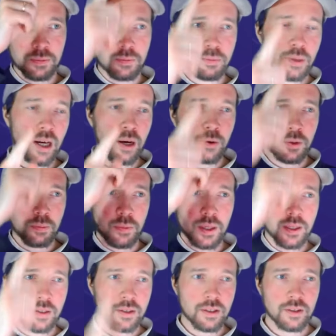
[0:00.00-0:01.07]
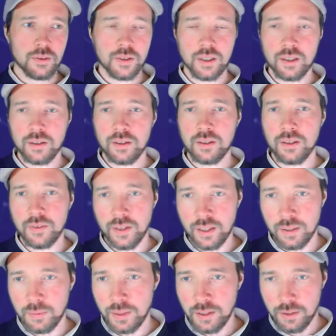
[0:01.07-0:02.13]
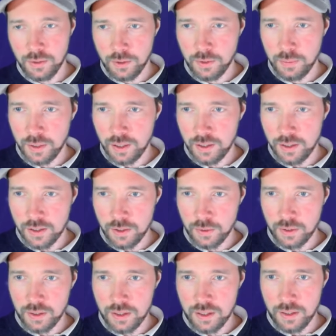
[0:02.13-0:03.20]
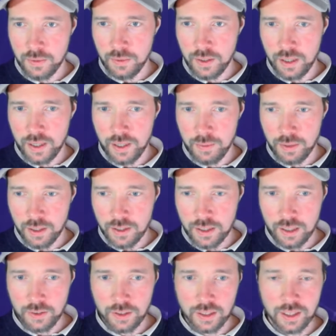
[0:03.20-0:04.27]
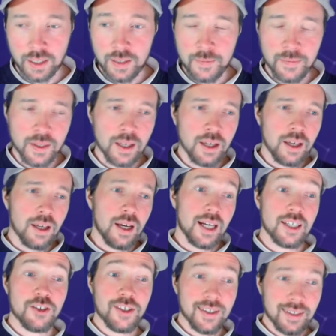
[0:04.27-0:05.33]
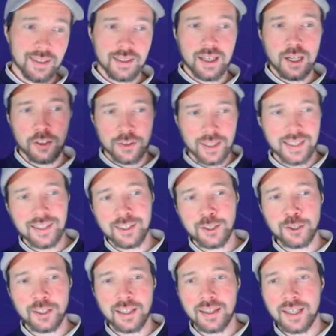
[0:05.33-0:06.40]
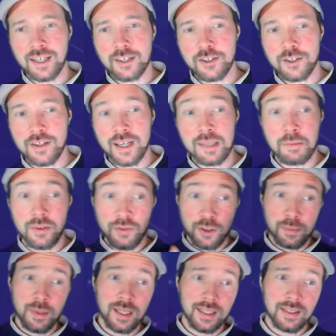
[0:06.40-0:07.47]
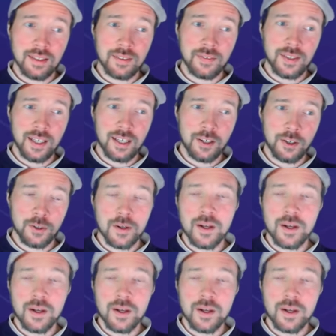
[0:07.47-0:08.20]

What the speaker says: power minus 3 divided by 2, because you will see why. Because I cheated. I already looked at the exercise before making the video.